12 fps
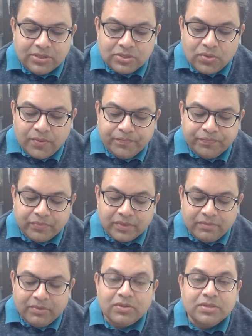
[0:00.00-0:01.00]
So
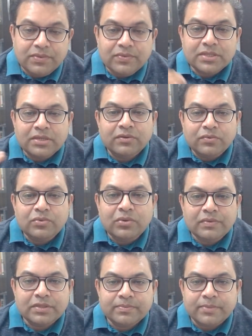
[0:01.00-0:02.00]
because he was a
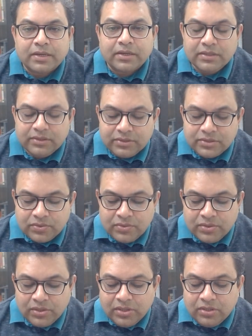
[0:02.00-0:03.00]
novice monk,
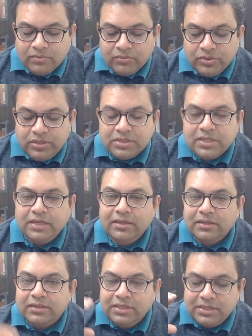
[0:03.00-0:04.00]
so Buddha said,
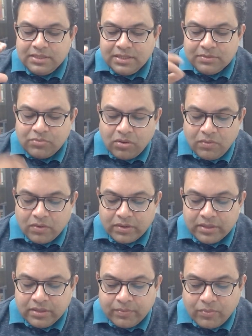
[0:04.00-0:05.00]
This is a small
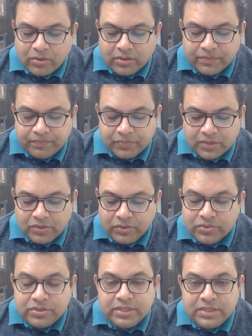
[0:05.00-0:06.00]
water in the pot. Do
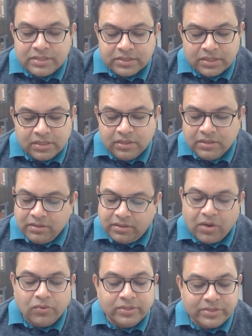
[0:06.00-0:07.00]
you see this?
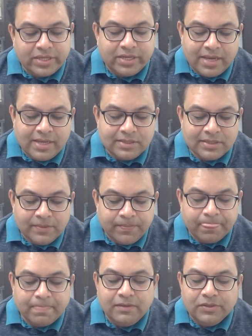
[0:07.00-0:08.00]
Rahula said, Yes.
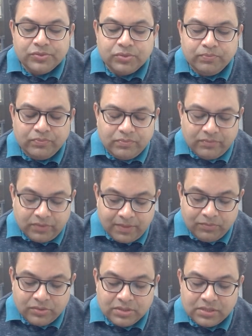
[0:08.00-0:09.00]
So
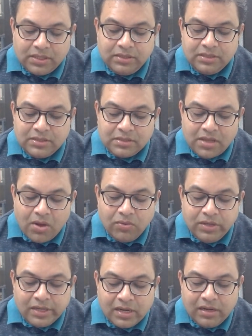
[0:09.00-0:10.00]
then Buddha said, This is how
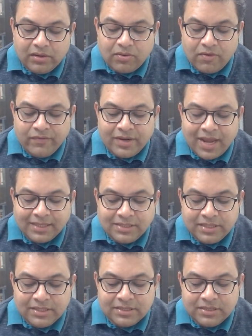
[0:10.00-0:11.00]
little of an
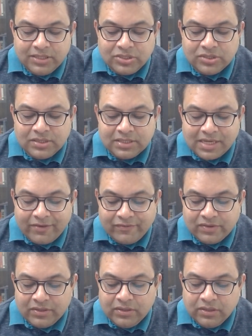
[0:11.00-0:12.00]
ascetic's nature is
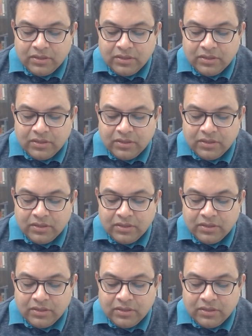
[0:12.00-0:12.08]
left